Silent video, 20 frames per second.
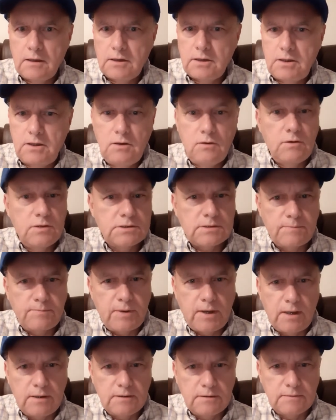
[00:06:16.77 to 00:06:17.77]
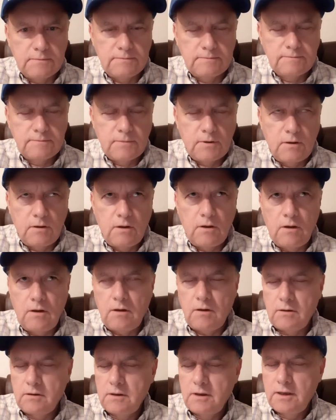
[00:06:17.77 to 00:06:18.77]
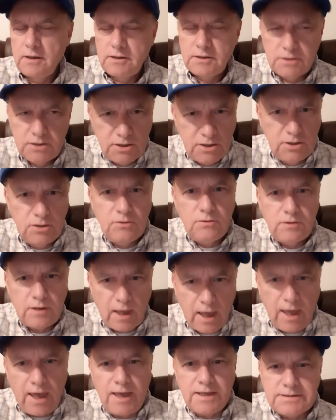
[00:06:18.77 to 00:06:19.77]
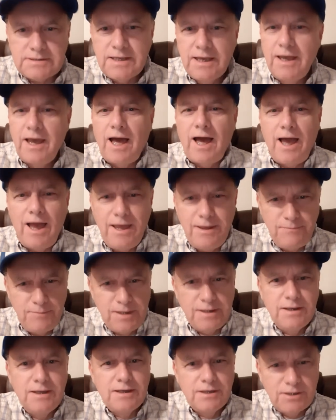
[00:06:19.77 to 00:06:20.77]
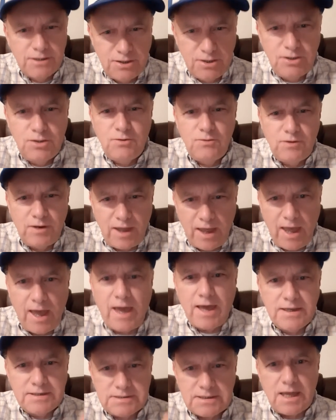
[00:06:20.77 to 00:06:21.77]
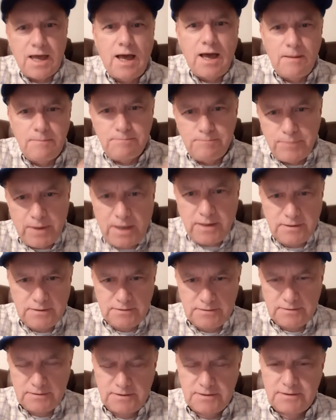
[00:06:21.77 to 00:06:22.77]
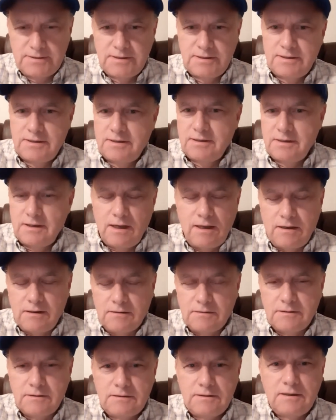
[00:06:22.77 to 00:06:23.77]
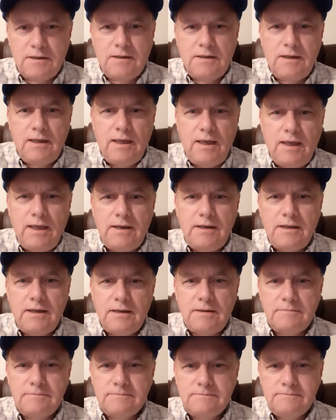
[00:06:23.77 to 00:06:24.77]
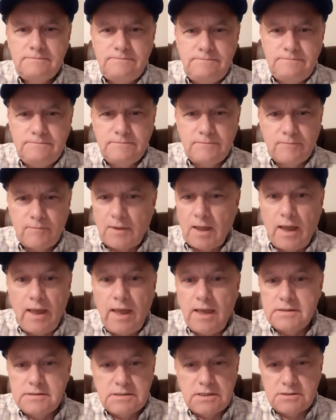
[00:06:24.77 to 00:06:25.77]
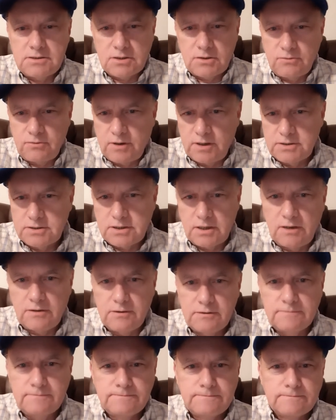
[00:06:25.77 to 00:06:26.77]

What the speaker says: Cute as a button. Oh, cute as, I mean, cute as a button. Oh, and I had such a crush on her.